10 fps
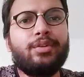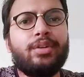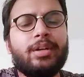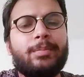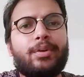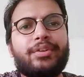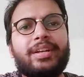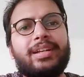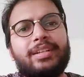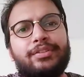about it,
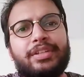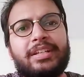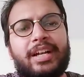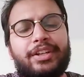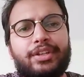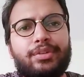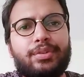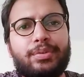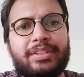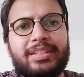and you can continue
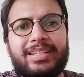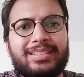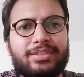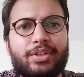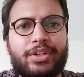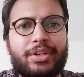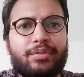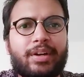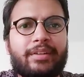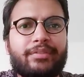doing that. It's not
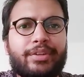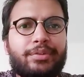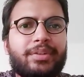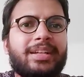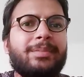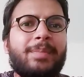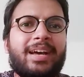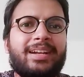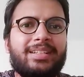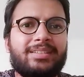required for you to get
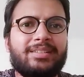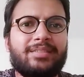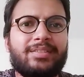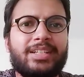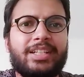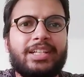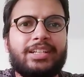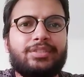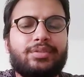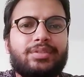married itself.
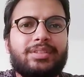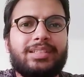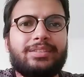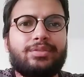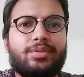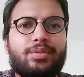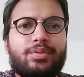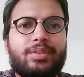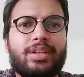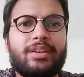So there's
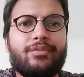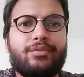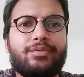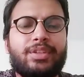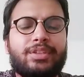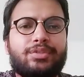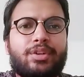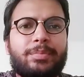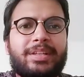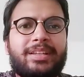no there should
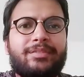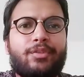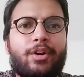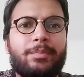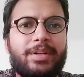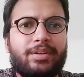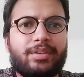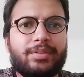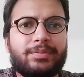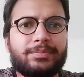not be any involvement.
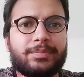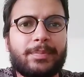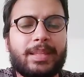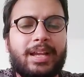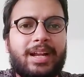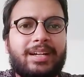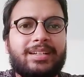And